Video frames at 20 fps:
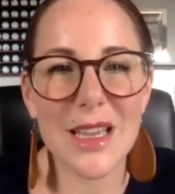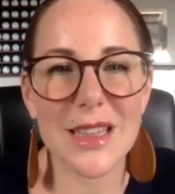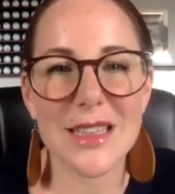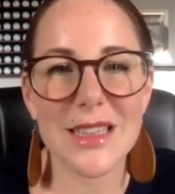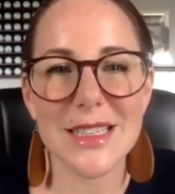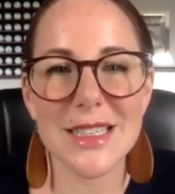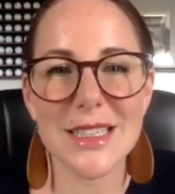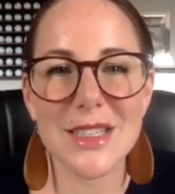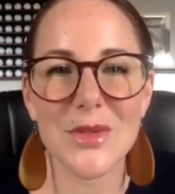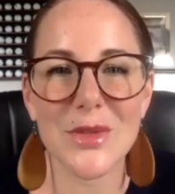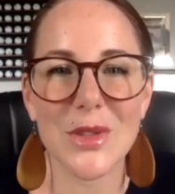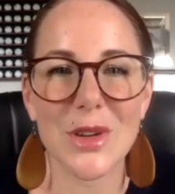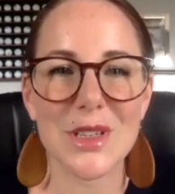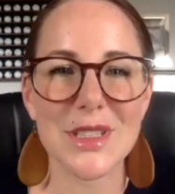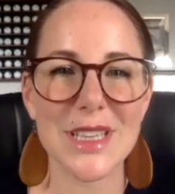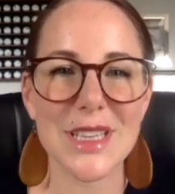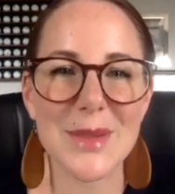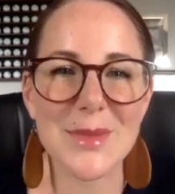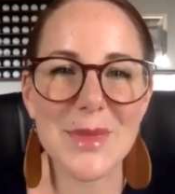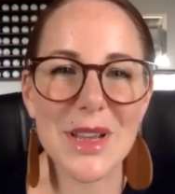This is the
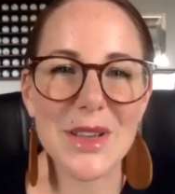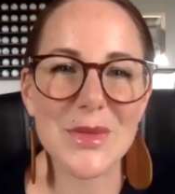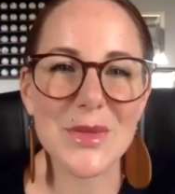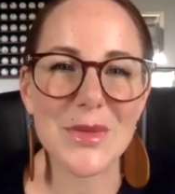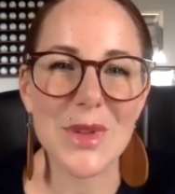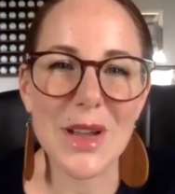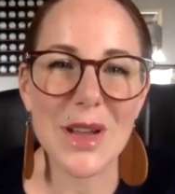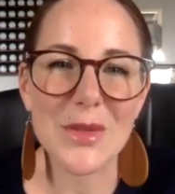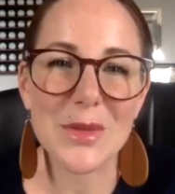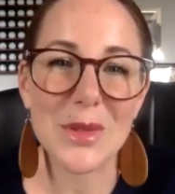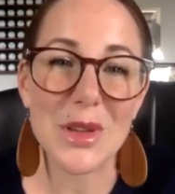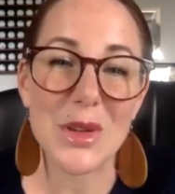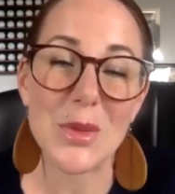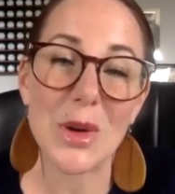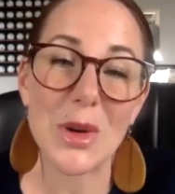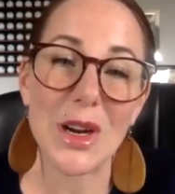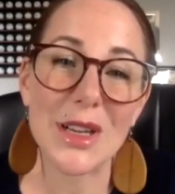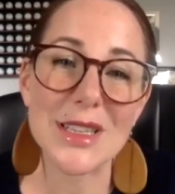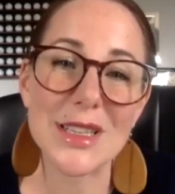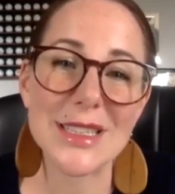first time I've really
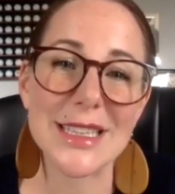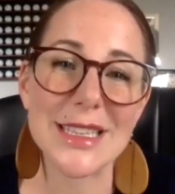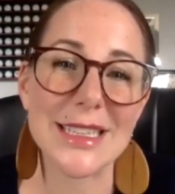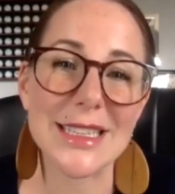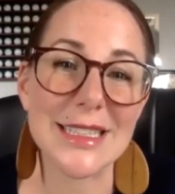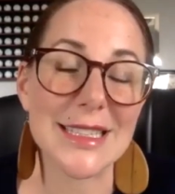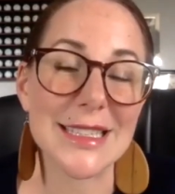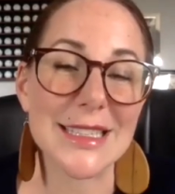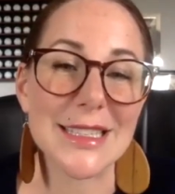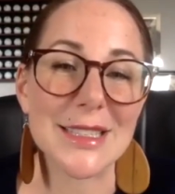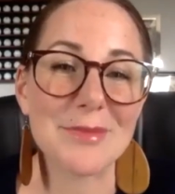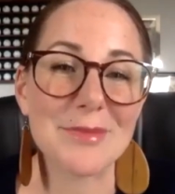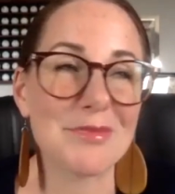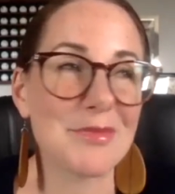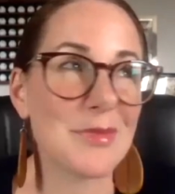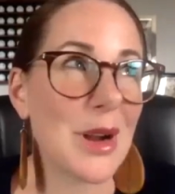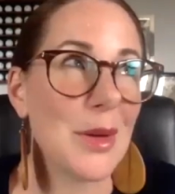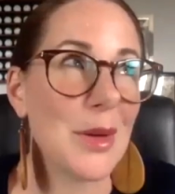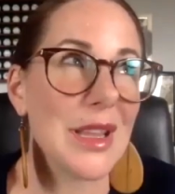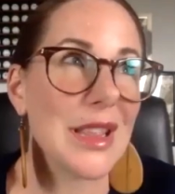worked since
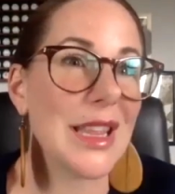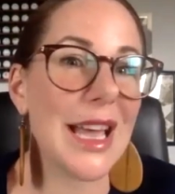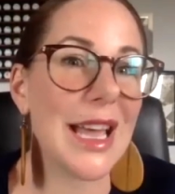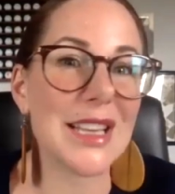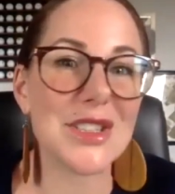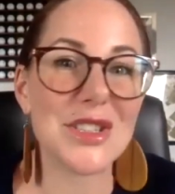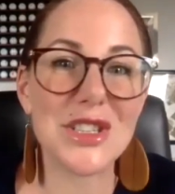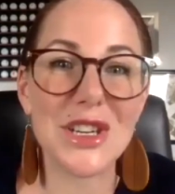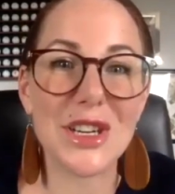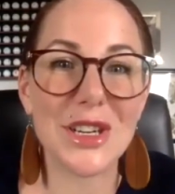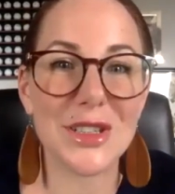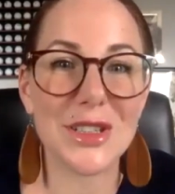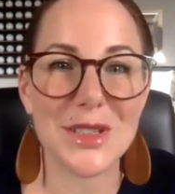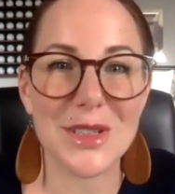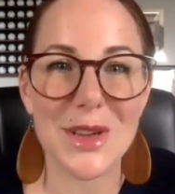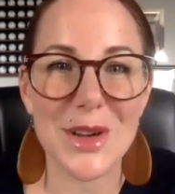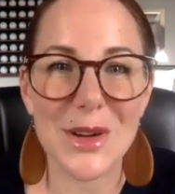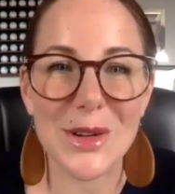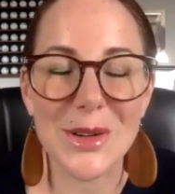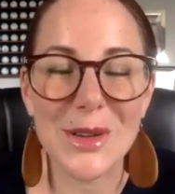probably last year.
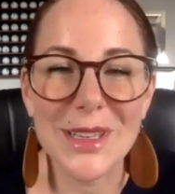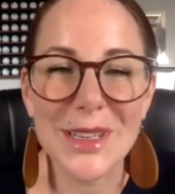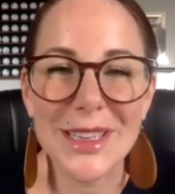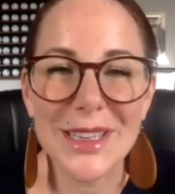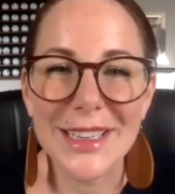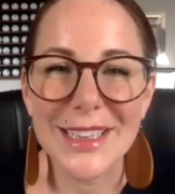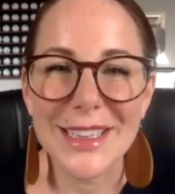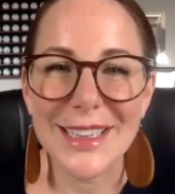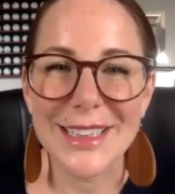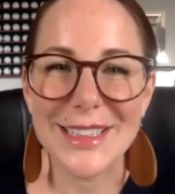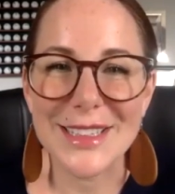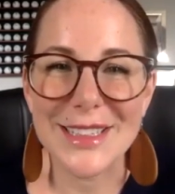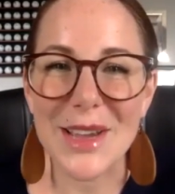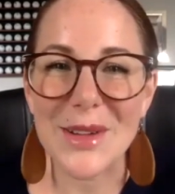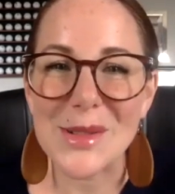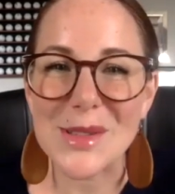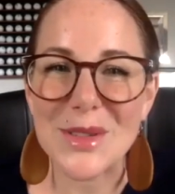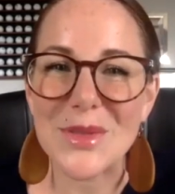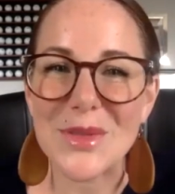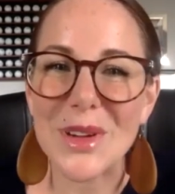So it
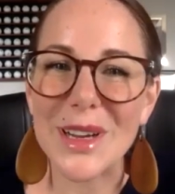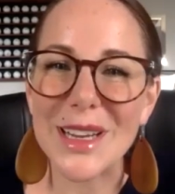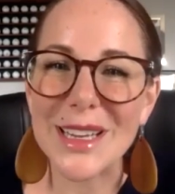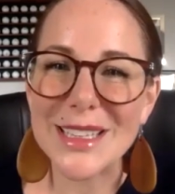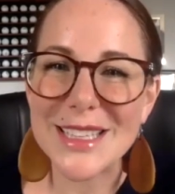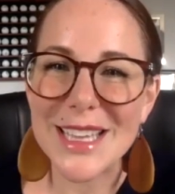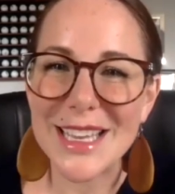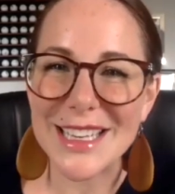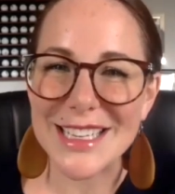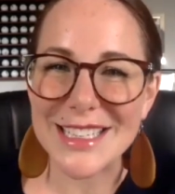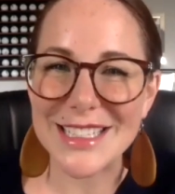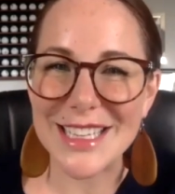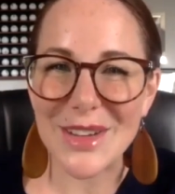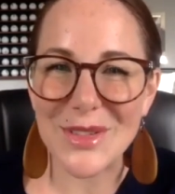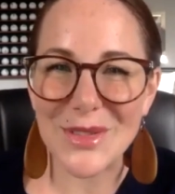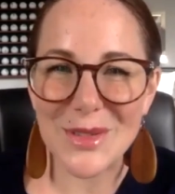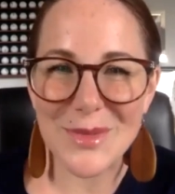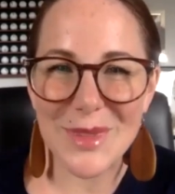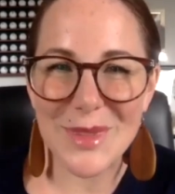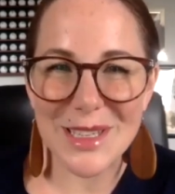was a very exciting day
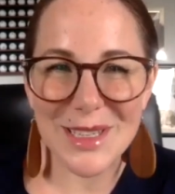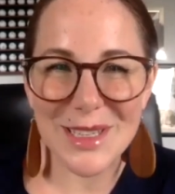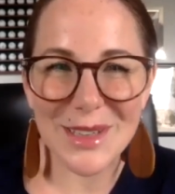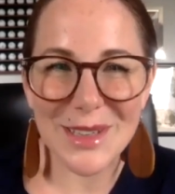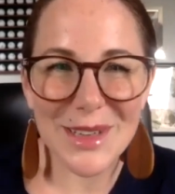for me too.